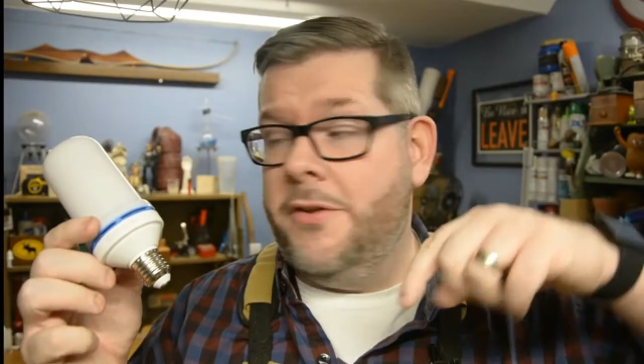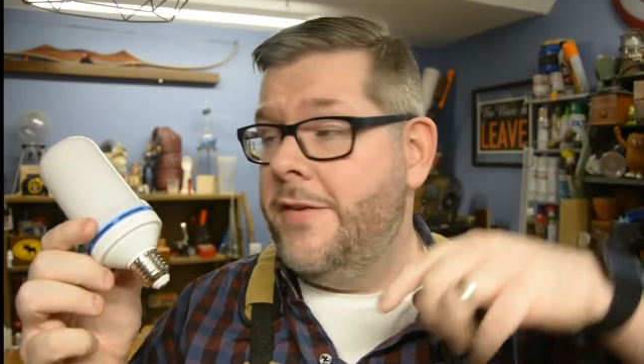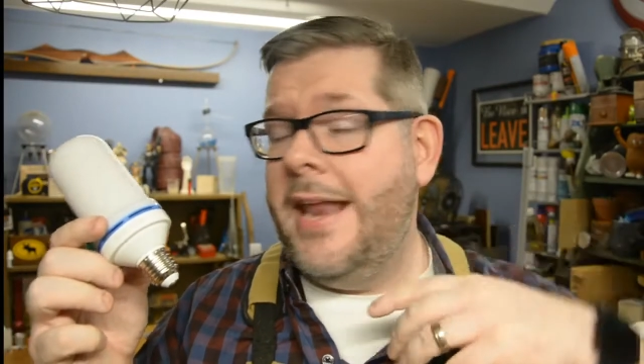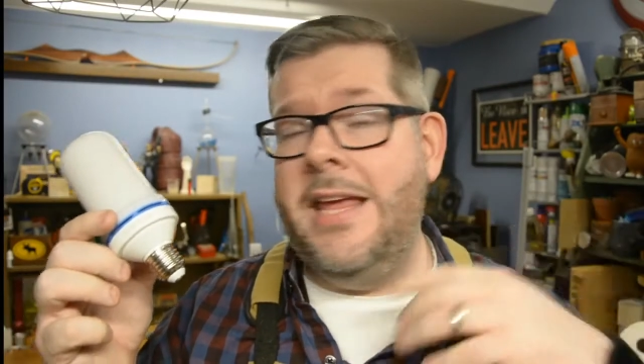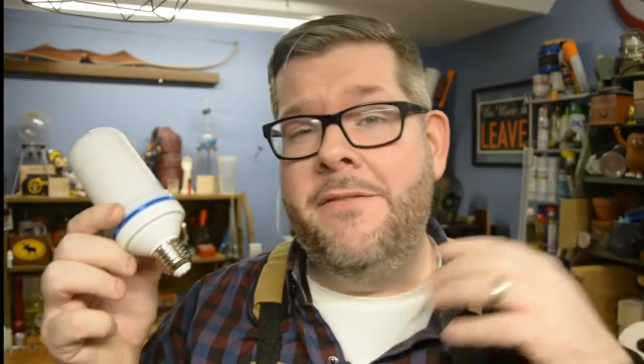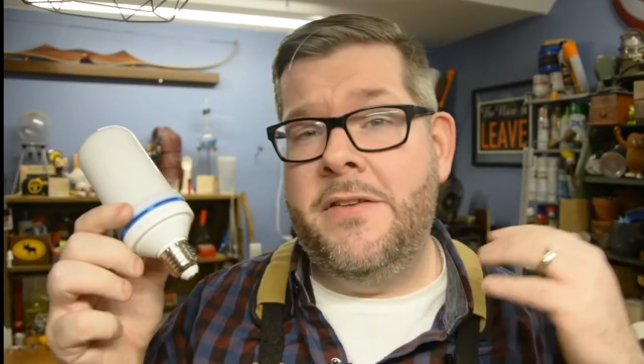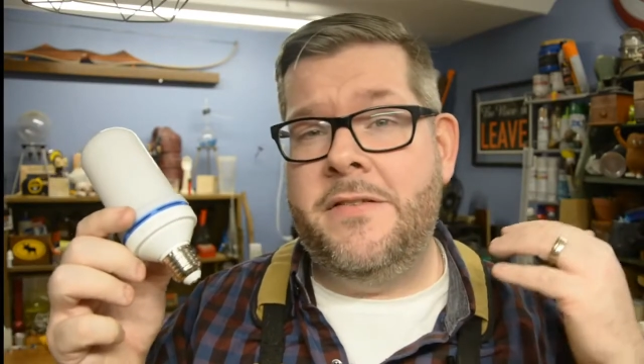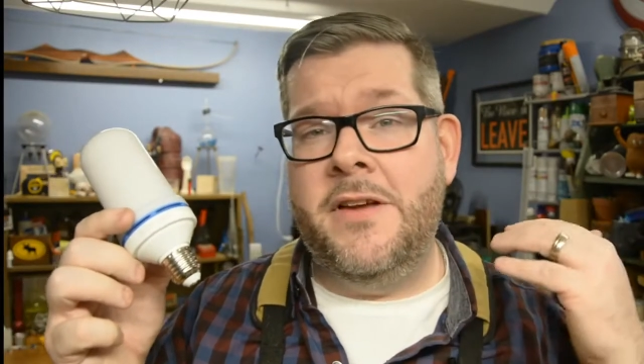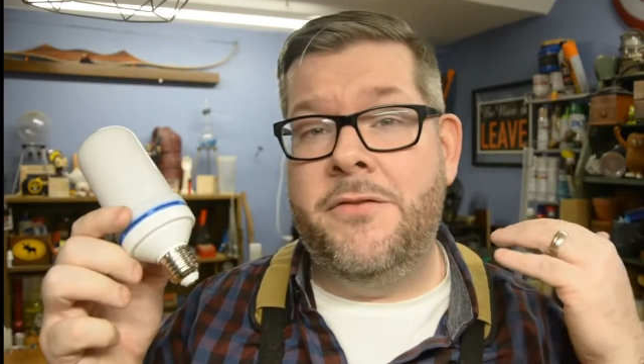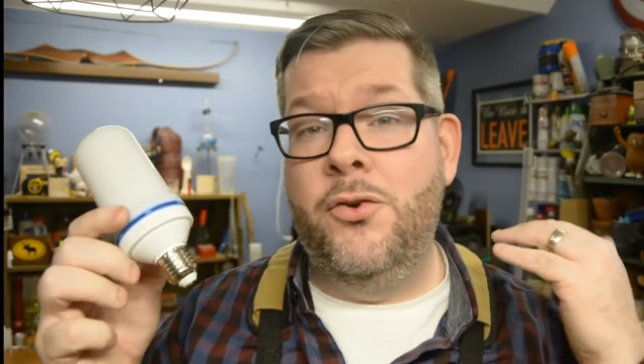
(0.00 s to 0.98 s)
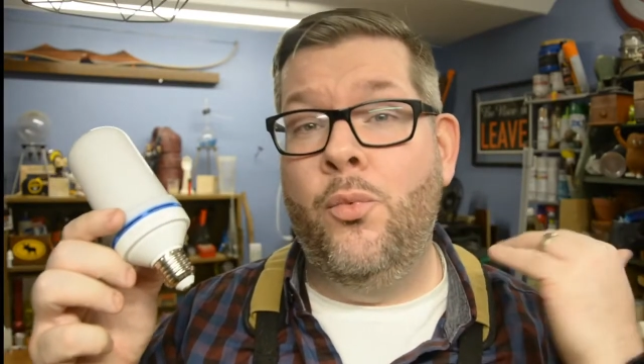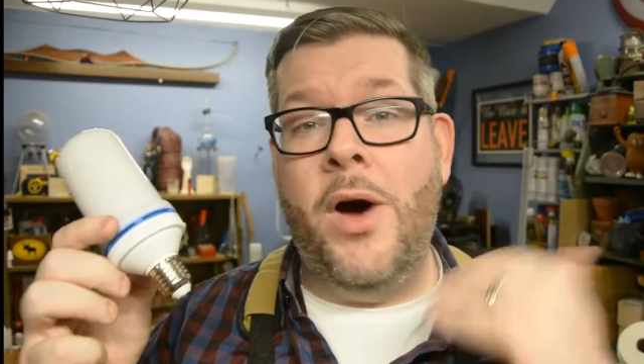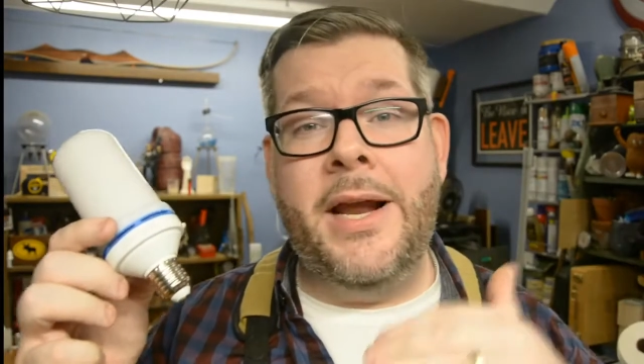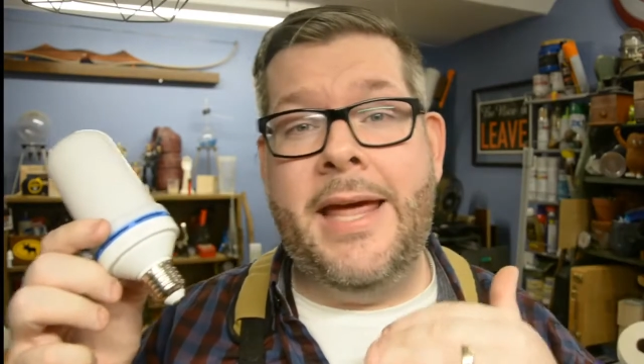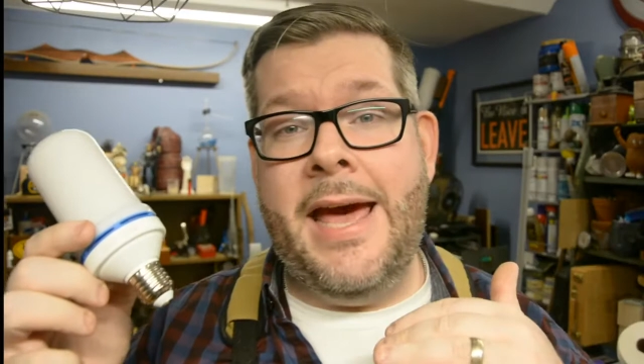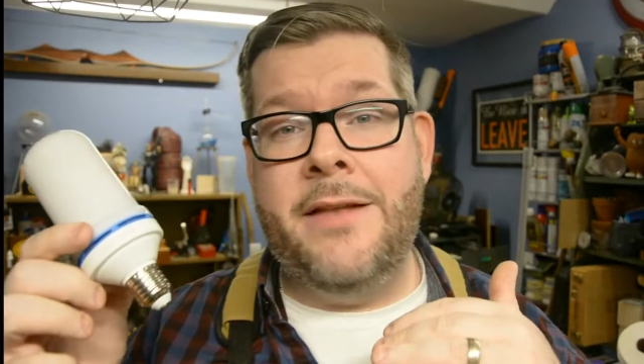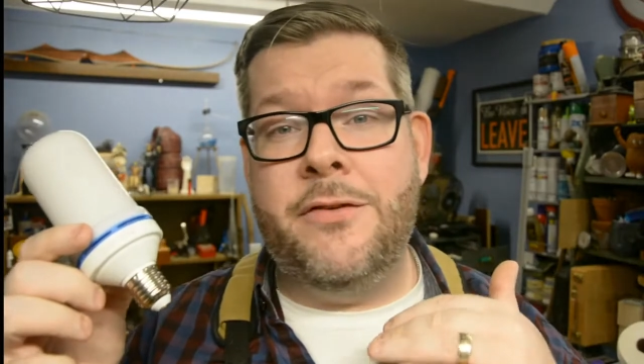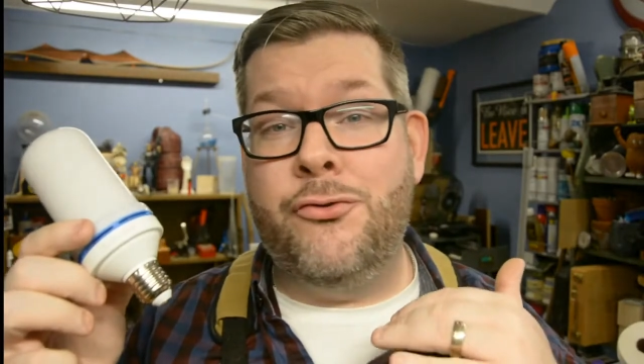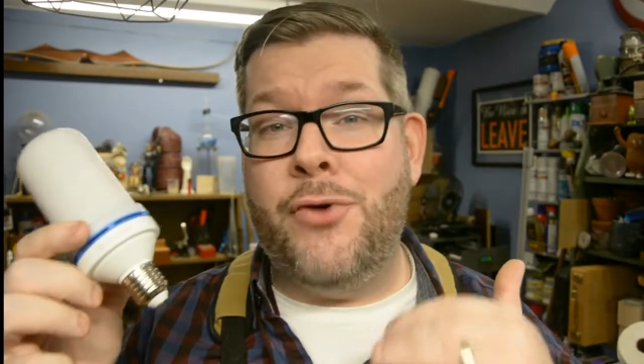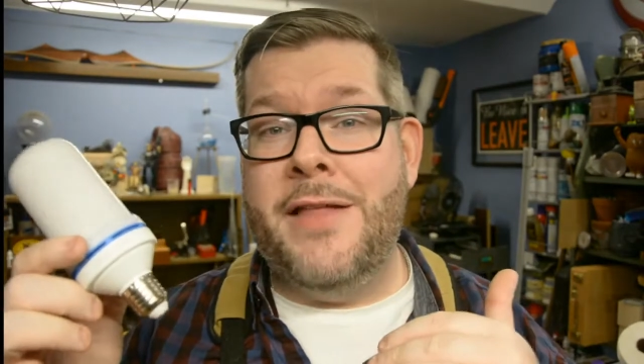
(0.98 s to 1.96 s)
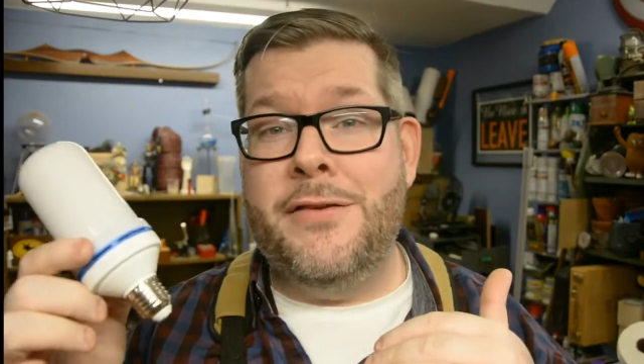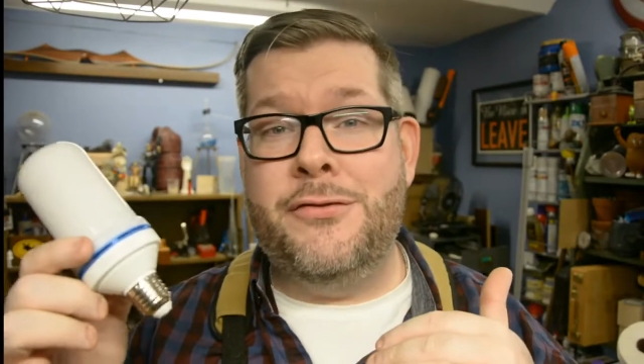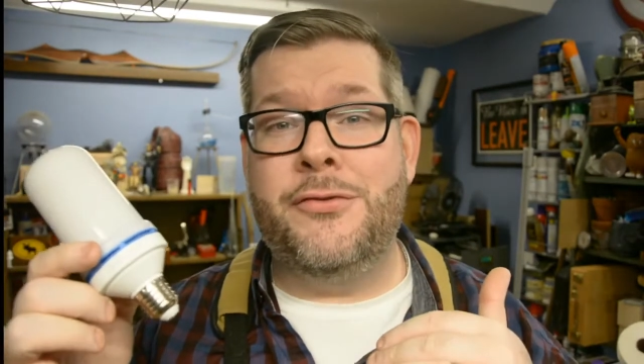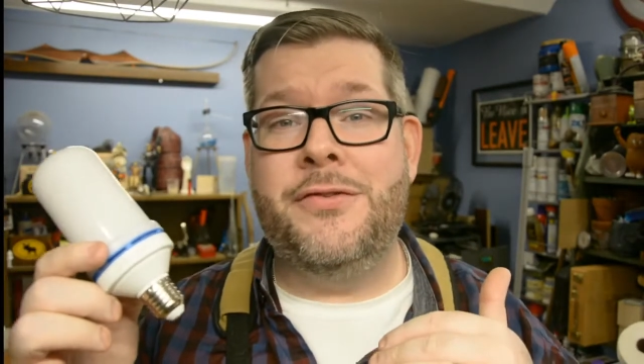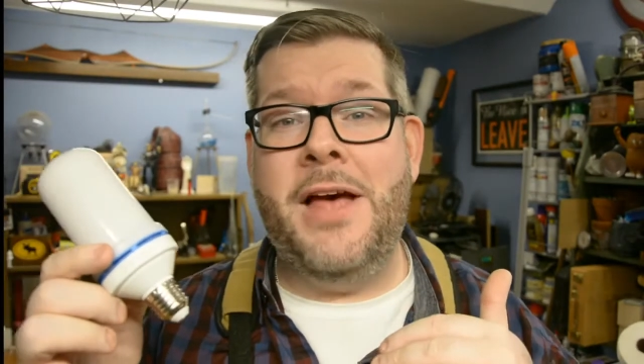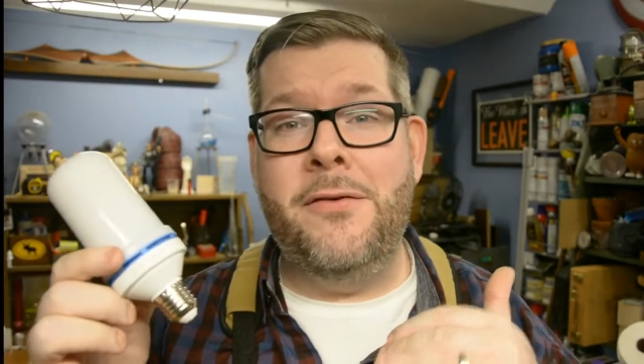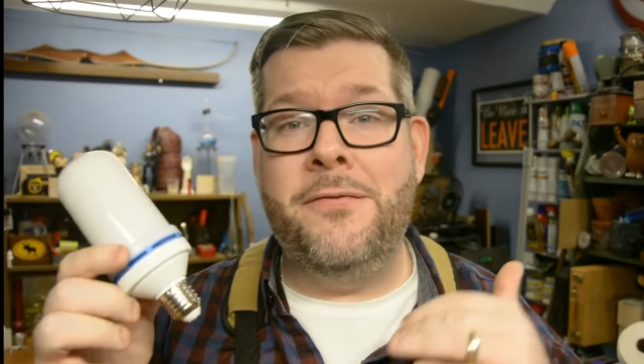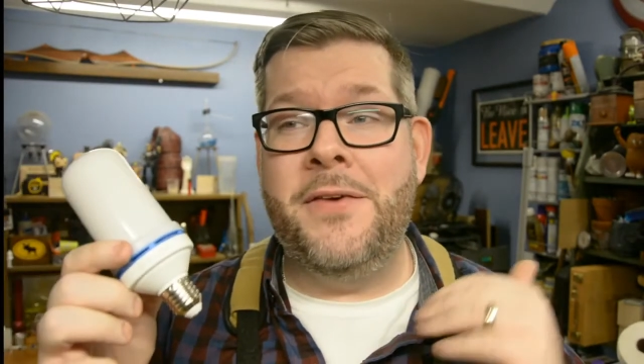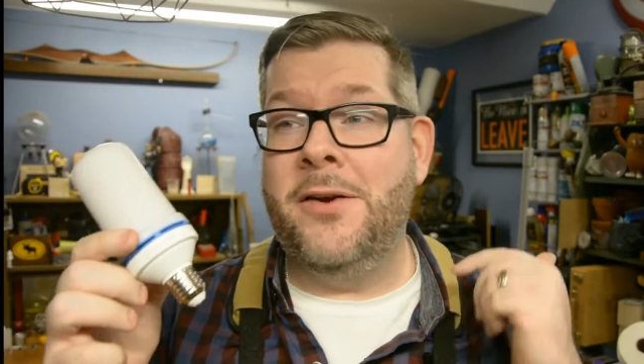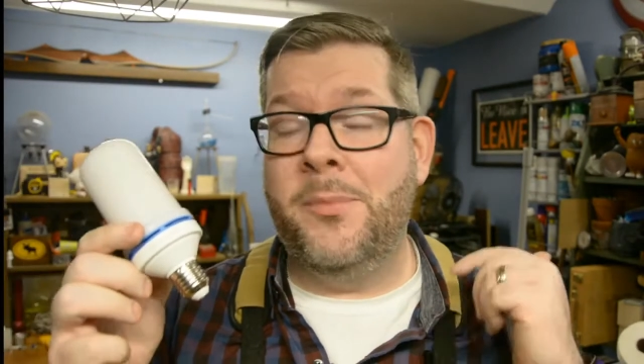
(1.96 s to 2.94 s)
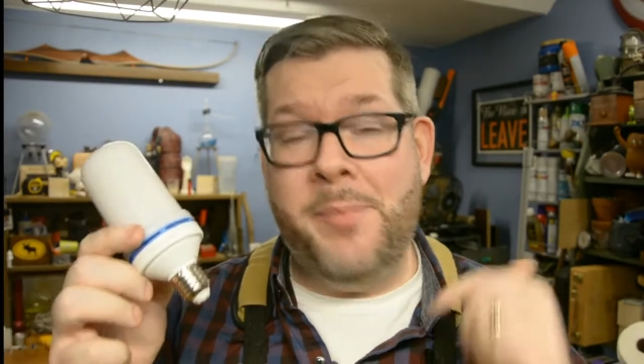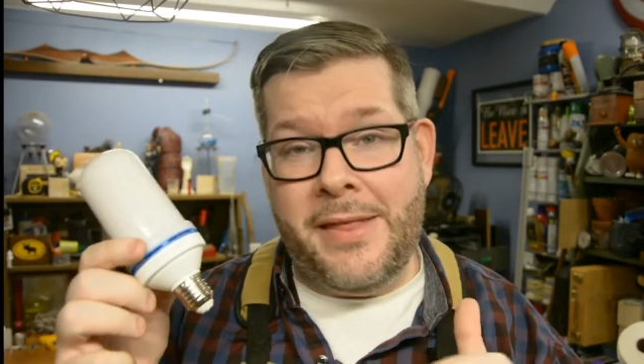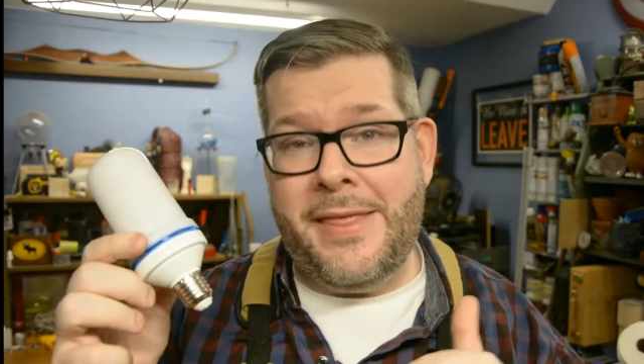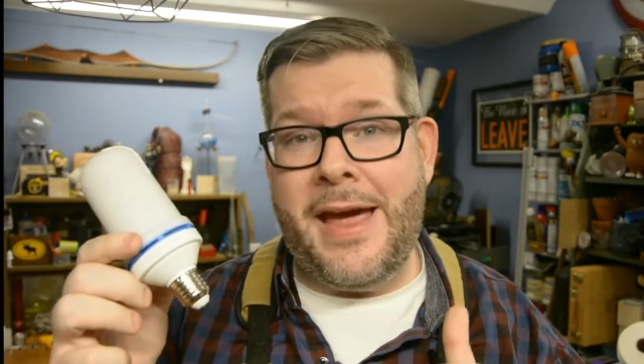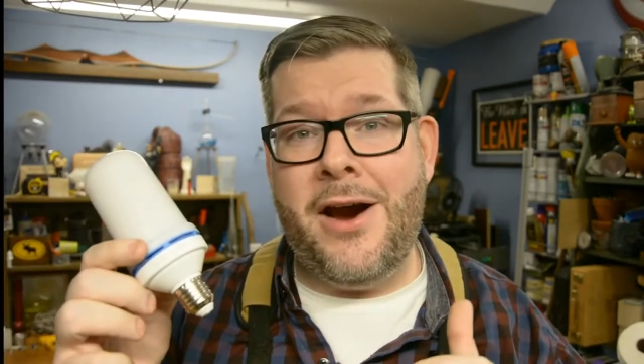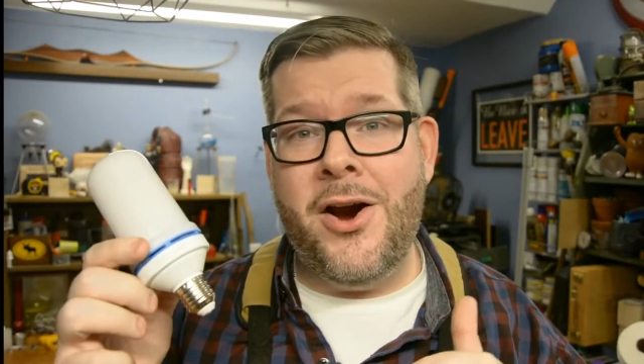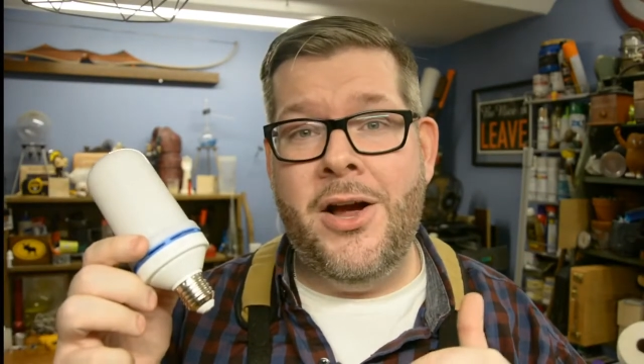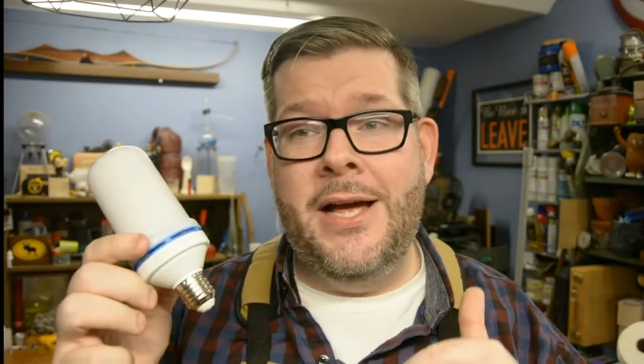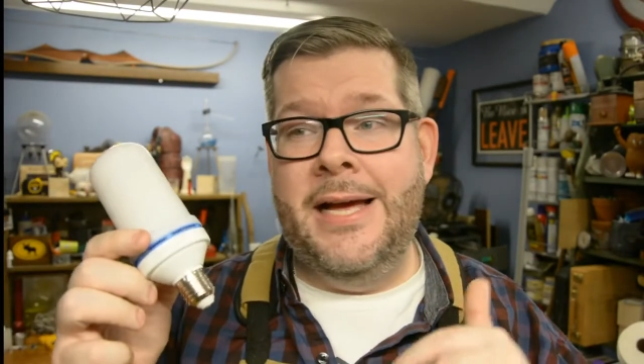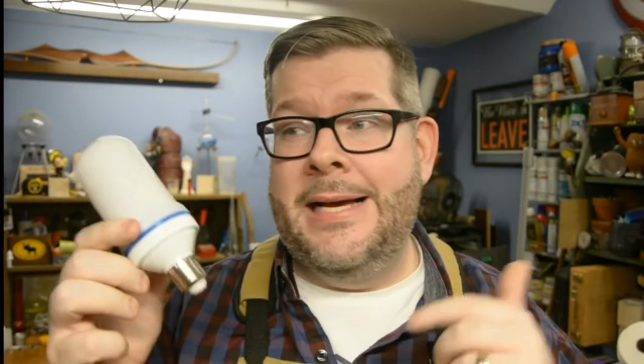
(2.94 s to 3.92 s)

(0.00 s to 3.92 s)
If there's any of this stuff you want to get to try this yourself, it'll be there.